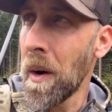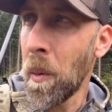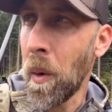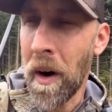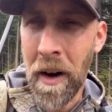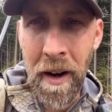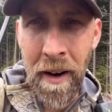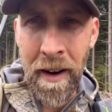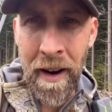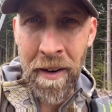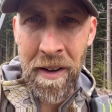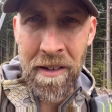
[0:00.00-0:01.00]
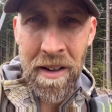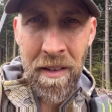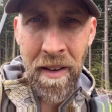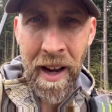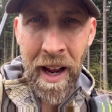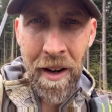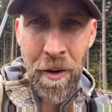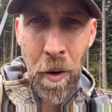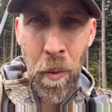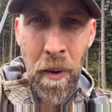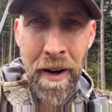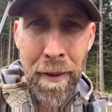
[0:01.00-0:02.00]
walking around and see if I can't
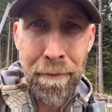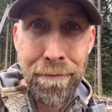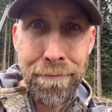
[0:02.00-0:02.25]
turn one up.